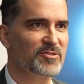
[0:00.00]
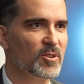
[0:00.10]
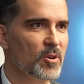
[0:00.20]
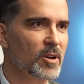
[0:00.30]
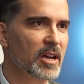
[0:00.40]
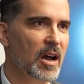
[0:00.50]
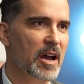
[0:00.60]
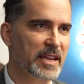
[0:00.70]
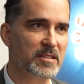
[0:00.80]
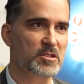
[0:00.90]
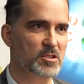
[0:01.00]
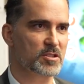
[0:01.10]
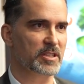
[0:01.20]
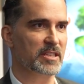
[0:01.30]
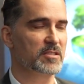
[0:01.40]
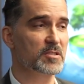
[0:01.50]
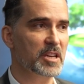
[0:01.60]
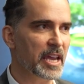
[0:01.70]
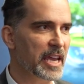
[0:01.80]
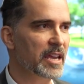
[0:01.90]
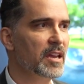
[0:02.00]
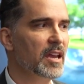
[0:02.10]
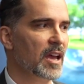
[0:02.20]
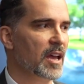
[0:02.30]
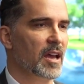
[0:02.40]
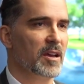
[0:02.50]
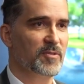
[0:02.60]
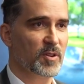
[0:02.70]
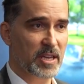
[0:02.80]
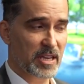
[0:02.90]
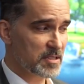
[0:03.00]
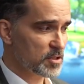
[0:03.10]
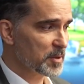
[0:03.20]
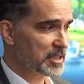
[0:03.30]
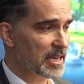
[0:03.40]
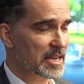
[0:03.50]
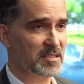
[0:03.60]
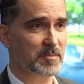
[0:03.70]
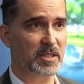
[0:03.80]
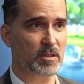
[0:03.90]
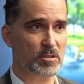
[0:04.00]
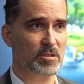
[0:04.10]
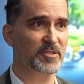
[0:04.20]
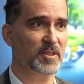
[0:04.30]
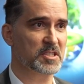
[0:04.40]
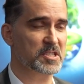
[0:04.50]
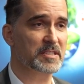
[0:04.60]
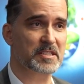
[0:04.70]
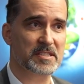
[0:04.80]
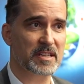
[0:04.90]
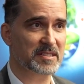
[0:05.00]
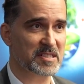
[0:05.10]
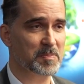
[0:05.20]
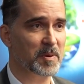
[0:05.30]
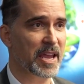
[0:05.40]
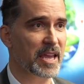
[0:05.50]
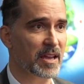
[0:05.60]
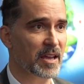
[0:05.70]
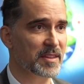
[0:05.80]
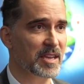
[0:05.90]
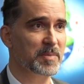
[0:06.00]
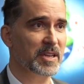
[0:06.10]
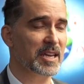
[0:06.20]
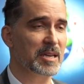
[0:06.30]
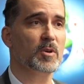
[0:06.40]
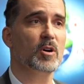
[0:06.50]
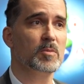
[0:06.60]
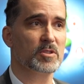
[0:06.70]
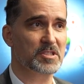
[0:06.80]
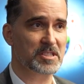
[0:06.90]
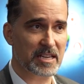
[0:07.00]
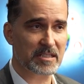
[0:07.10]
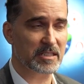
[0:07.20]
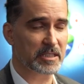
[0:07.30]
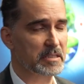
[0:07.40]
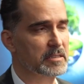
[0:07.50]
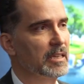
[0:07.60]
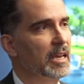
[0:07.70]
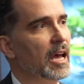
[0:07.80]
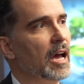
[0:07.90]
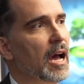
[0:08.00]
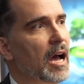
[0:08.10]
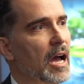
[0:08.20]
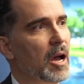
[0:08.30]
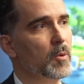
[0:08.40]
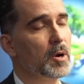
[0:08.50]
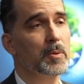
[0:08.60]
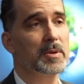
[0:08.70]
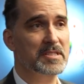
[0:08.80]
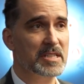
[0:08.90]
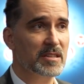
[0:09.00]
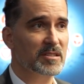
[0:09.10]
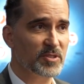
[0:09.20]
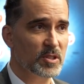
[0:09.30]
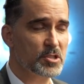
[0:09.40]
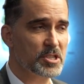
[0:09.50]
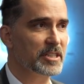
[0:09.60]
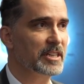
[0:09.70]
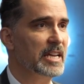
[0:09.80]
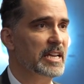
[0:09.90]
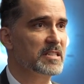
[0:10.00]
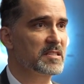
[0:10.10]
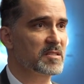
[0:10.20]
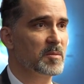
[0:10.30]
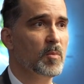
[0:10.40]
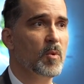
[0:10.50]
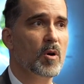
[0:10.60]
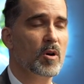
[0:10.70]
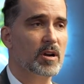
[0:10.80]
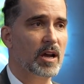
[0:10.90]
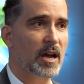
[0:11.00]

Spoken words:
for car industry today. For the instrument cluster, but also for the center stack display, they became almost standard. What we'll see in the future is more